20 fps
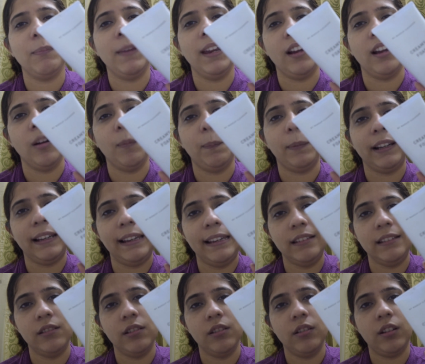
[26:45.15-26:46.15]
makeup
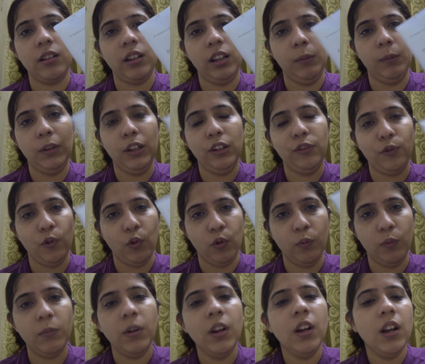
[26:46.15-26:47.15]
cleanser creamy
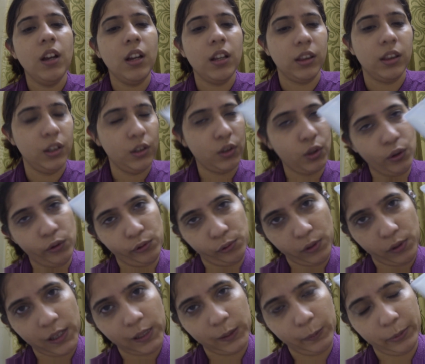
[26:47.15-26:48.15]
foam. This
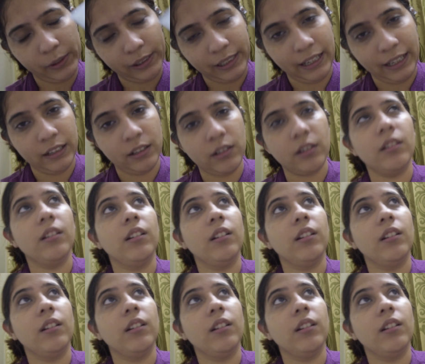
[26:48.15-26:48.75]
also helps gets